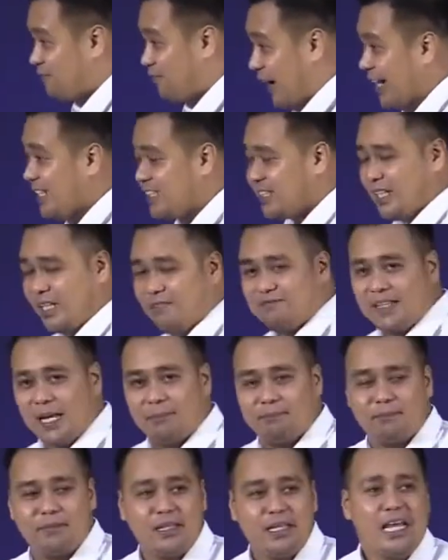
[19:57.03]
front of
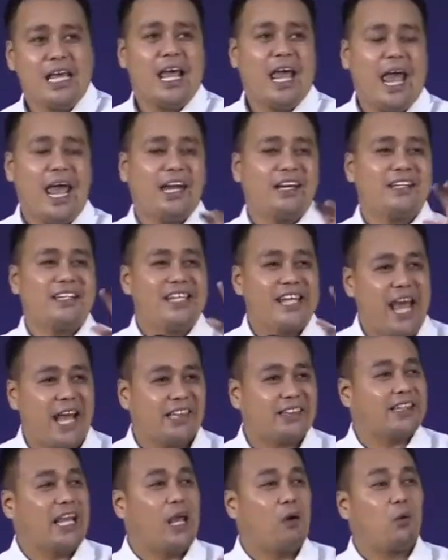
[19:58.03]
them. And
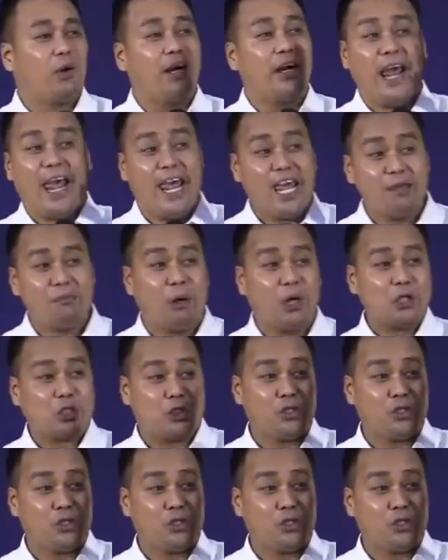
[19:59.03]
yet they were able